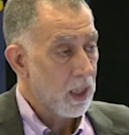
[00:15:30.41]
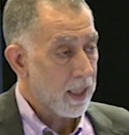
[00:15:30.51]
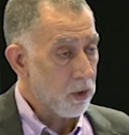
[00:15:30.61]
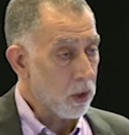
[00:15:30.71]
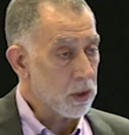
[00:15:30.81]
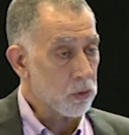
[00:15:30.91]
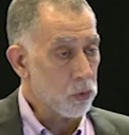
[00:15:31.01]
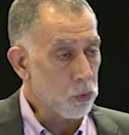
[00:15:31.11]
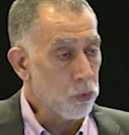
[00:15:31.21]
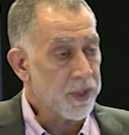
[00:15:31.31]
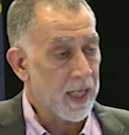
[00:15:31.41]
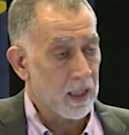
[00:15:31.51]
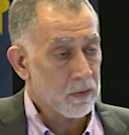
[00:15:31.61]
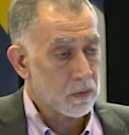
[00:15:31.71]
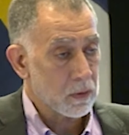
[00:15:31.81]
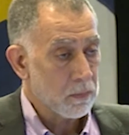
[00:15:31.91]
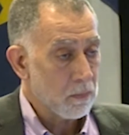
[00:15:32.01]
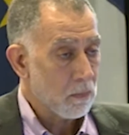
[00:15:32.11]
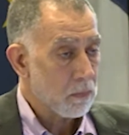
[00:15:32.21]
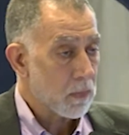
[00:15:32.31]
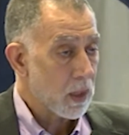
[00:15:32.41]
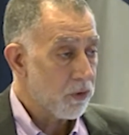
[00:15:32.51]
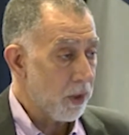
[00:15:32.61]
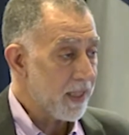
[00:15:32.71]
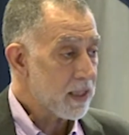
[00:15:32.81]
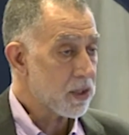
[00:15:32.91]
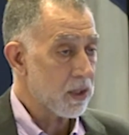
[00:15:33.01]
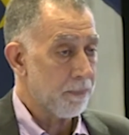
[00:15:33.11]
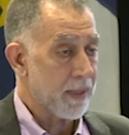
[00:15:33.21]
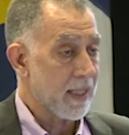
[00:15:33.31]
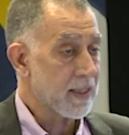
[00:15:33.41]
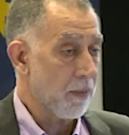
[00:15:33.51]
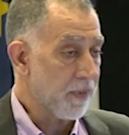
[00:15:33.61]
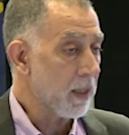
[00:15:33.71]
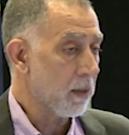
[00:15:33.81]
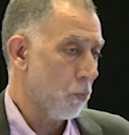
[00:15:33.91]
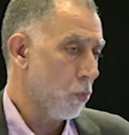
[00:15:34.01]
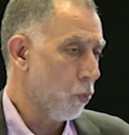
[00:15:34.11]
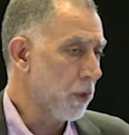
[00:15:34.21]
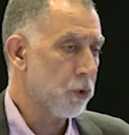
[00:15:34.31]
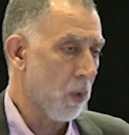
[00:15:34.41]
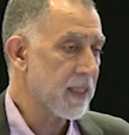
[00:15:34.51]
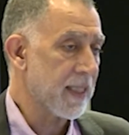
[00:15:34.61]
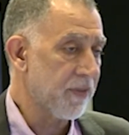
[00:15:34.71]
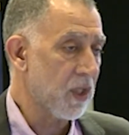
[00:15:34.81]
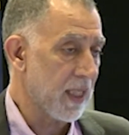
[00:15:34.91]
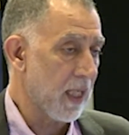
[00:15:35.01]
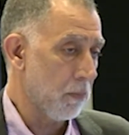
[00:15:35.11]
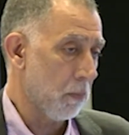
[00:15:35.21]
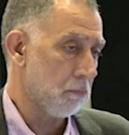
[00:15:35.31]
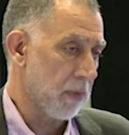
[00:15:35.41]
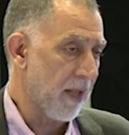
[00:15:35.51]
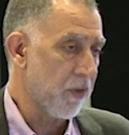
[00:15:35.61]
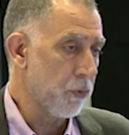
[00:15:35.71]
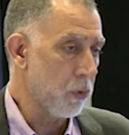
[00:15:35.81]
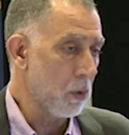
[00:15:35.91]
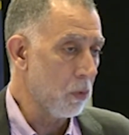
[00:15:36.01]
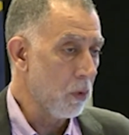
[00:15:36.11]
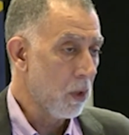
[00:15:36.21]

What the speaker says: In order to do that, the ministry applied something which was at the time rather new,